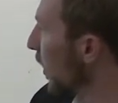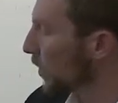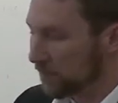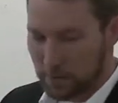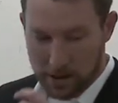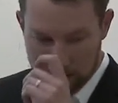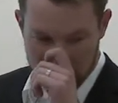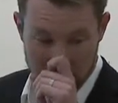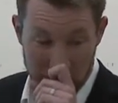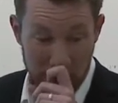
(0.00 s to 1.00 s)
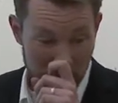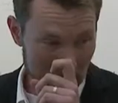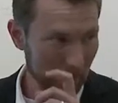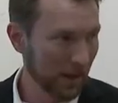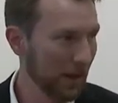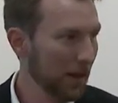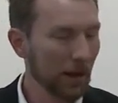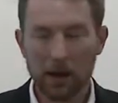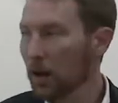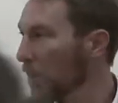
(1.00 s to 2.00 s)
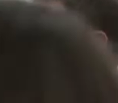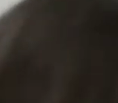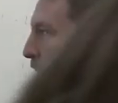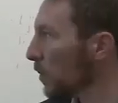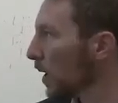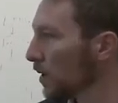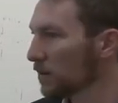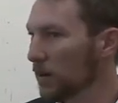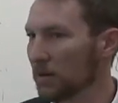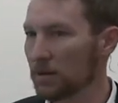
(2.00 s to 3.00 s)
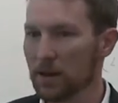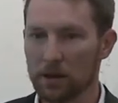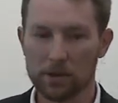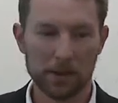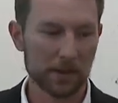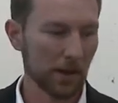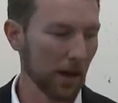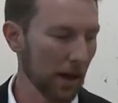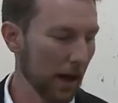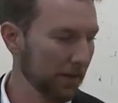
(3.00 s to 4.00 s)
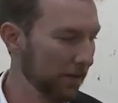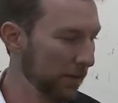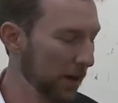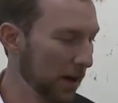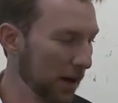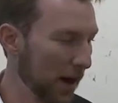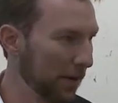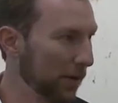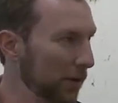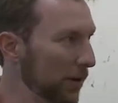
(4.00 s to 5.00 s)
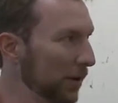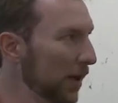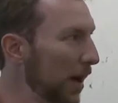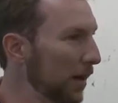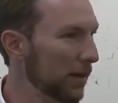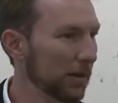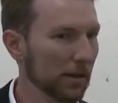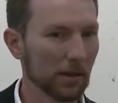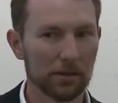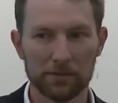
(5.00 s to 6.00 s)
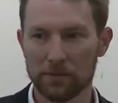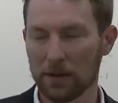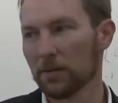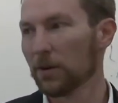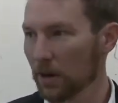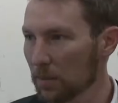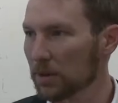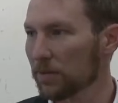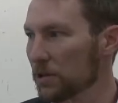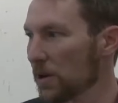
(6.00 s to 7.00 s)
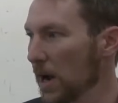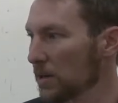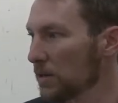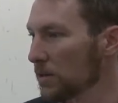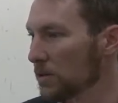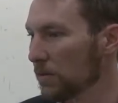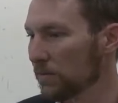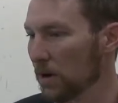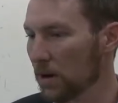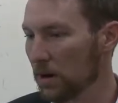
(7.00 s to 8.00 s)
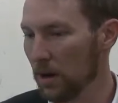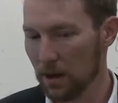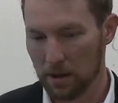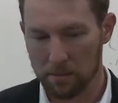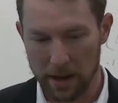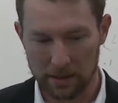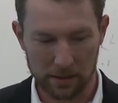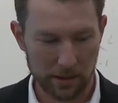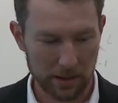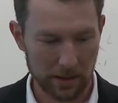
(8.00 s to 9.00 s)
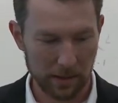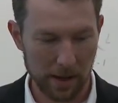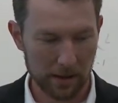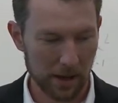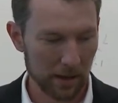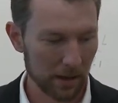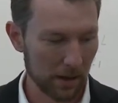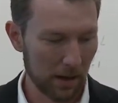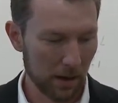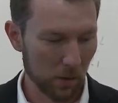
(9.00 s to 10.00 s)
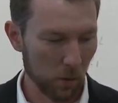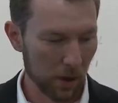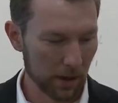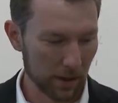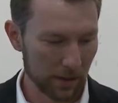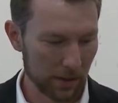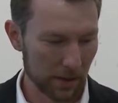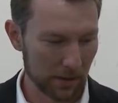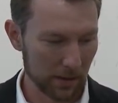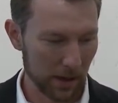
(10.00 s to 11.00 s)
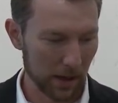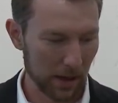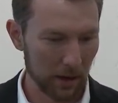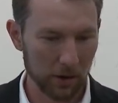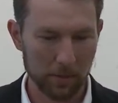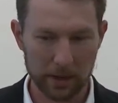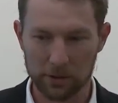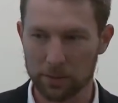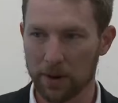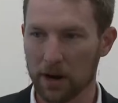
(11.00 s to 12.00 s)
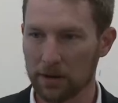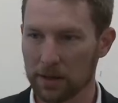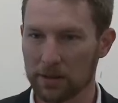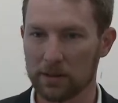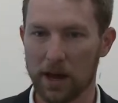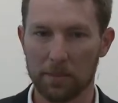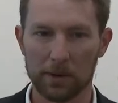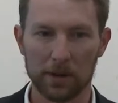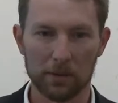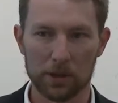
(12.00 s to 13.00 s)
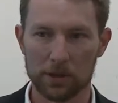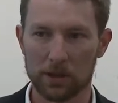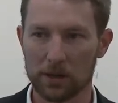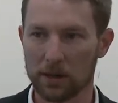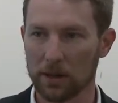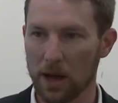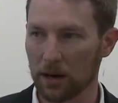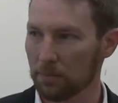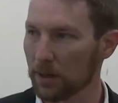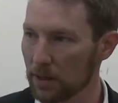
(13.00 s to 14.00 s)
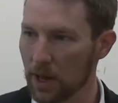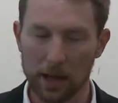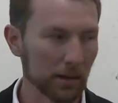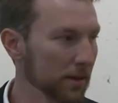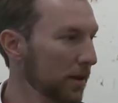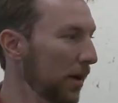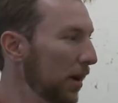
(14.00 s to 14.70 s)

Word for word: That'll work for me. OK. Um, so maybe the way I'll start this out is by saying I've, uh, I've heard a lot of, I've heard a couple different tracks here so far mentally as I think about data. One is this uh, incremental progress that's happening, which does unlock big gains.